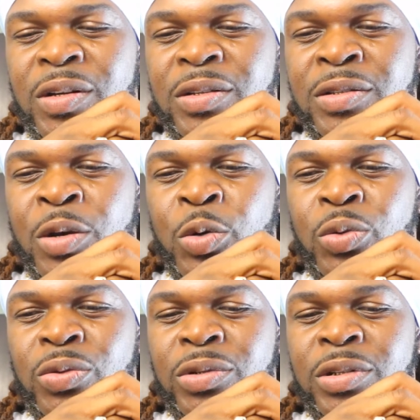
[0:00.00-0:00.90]

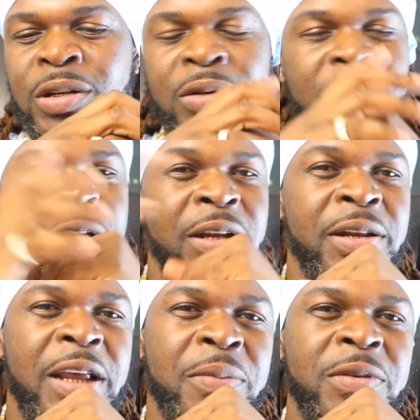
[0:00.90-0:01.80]
So she
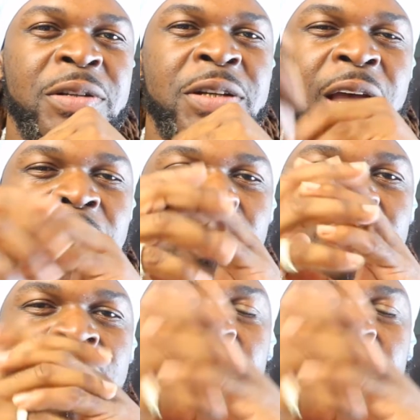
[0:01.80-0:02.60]
kidnapped the child,